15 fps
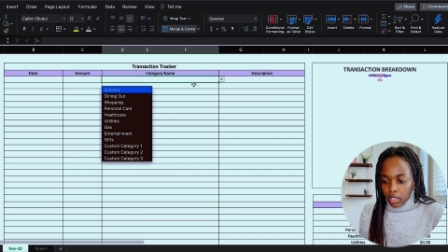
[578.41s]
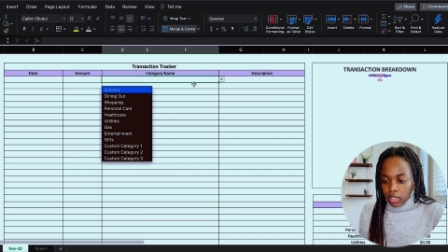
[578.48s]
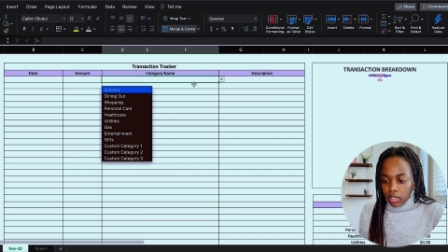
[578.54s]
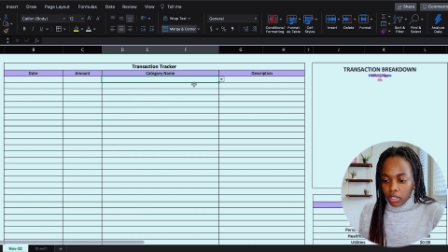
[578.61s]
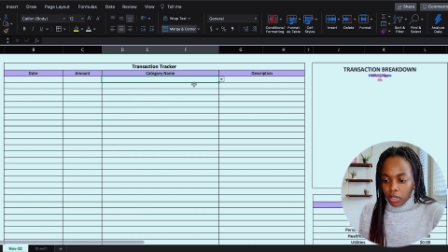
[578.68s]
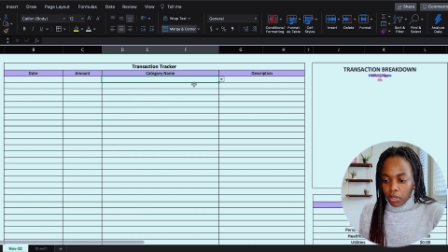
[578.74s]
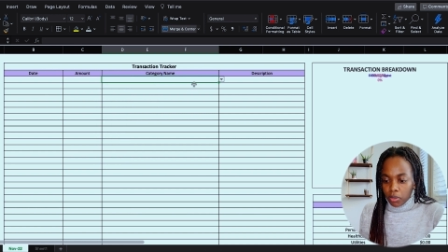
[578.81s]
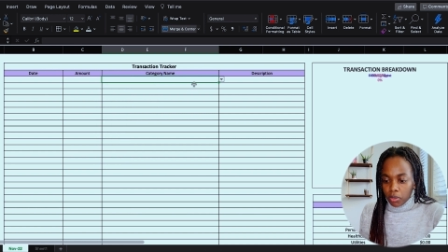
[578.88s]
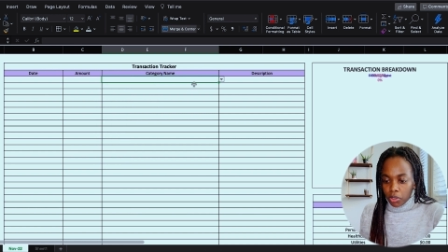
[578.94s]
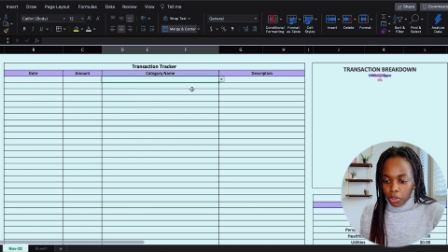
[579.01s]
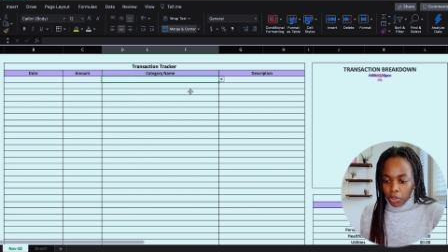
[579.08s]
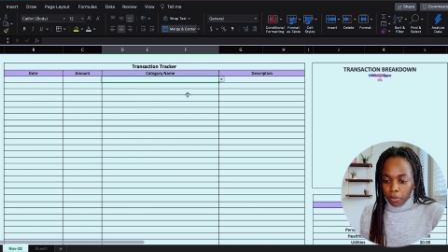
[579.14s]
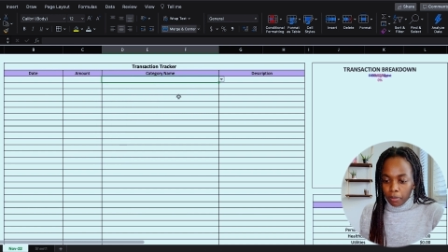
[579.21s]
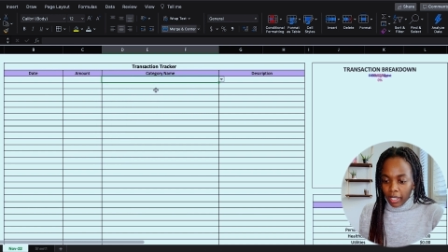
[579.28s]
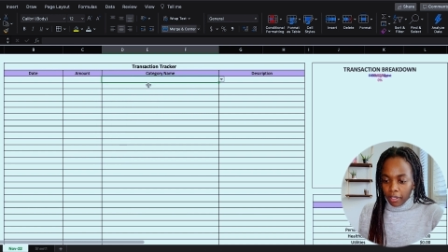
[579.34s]
So
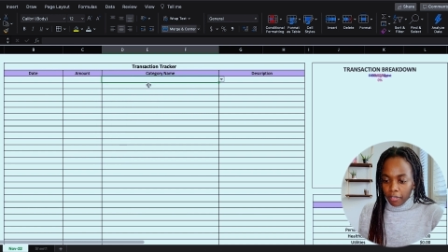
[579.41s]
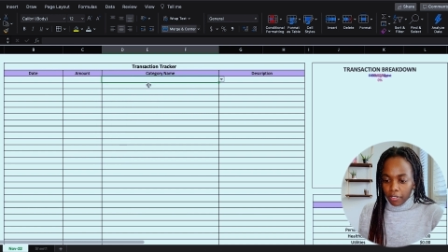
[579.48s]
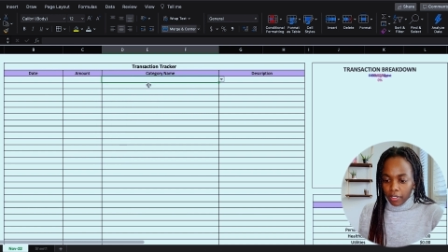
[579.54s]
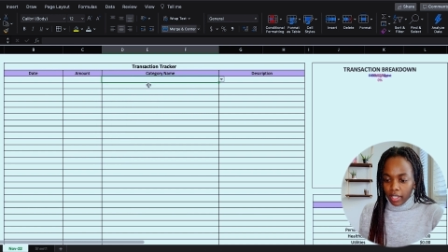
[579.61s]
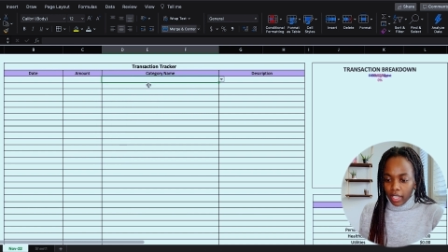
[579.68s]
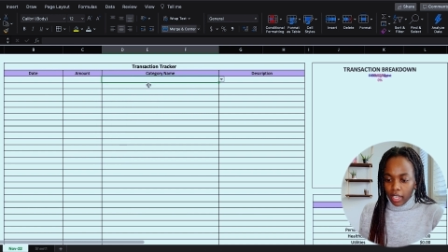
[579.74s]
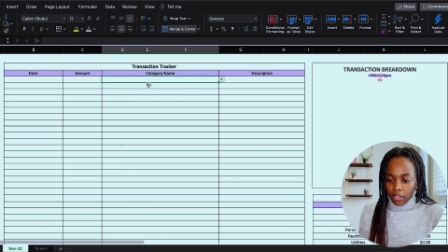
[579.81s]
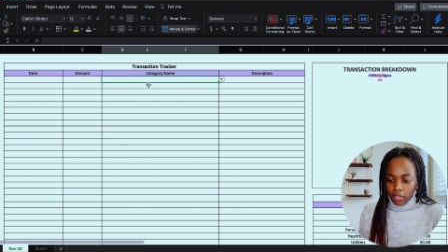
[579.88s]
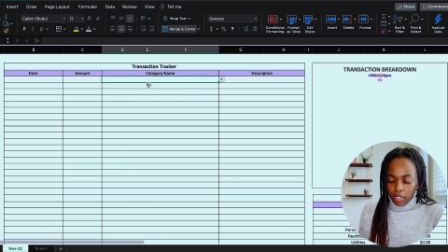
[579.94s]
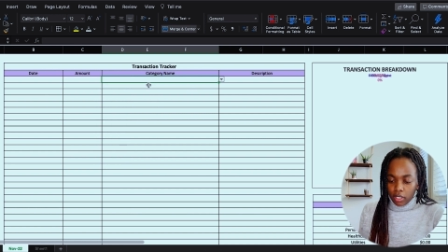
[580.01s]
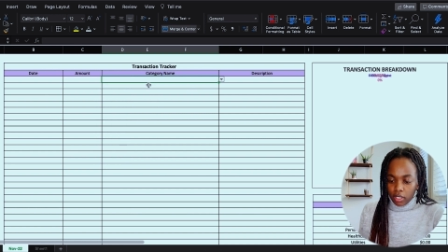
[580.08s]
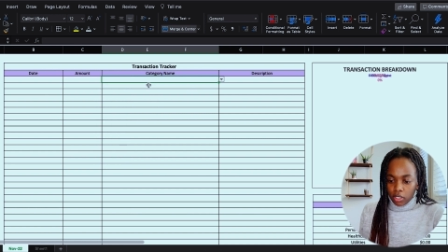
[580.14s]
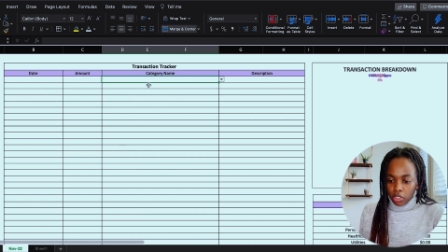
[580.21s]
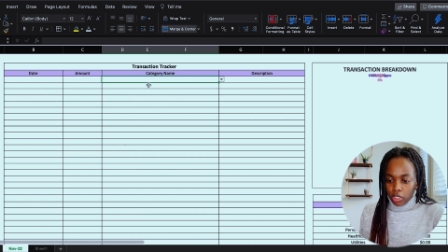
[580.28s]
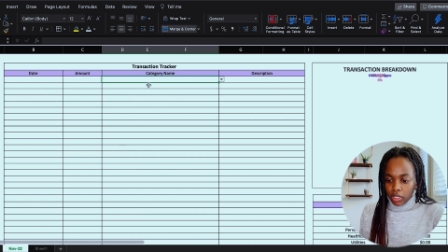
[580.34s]
to make filling out
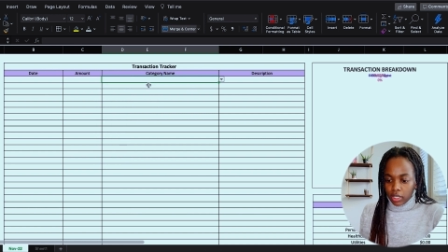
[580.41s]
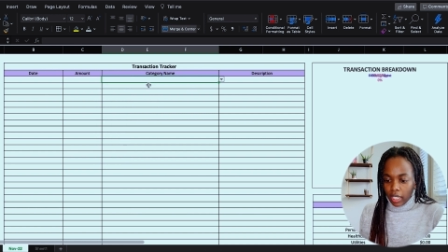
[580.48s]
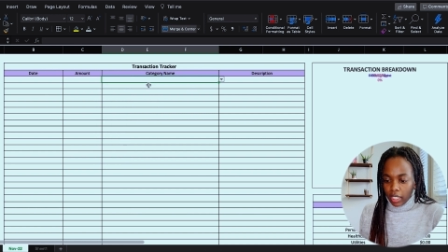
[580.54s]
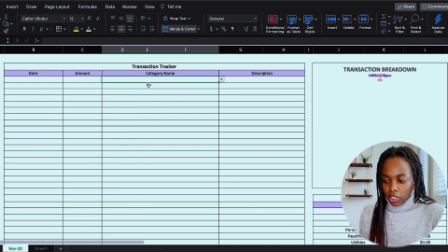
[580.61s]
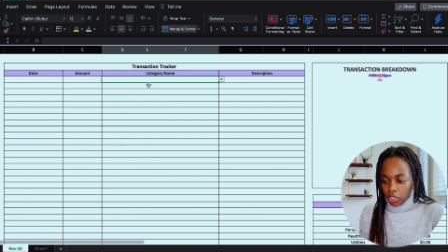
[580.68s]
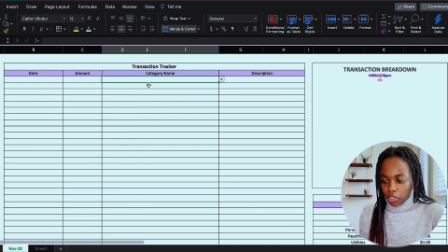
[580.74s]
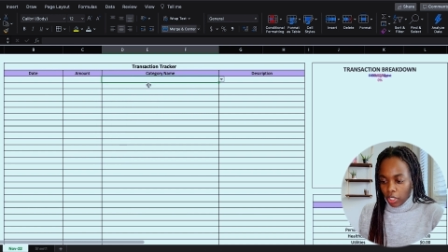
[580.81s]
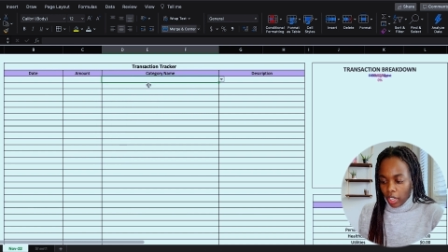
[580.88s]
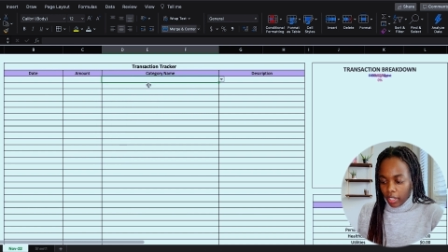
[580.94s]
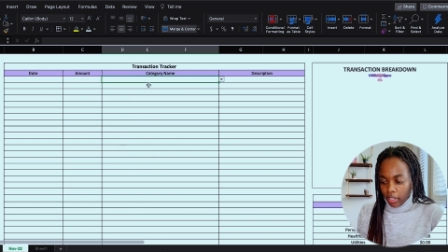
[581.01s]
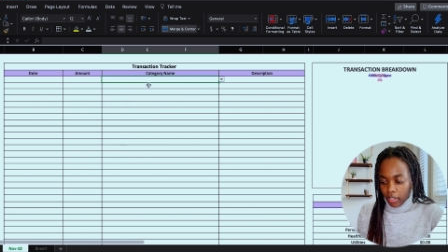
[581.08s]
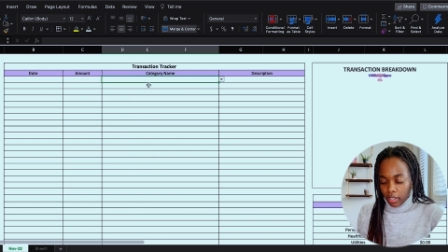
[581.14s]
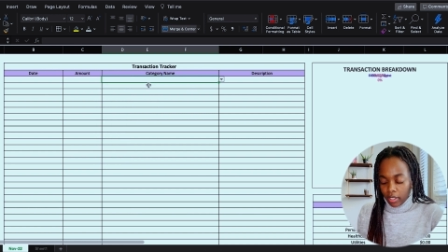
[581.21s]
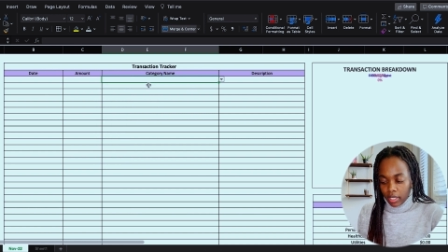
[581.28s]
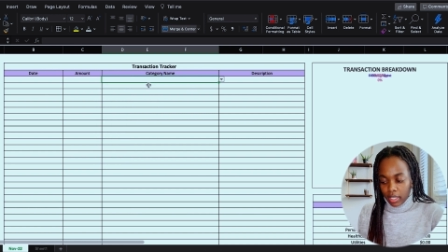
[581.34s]
the transaction tracker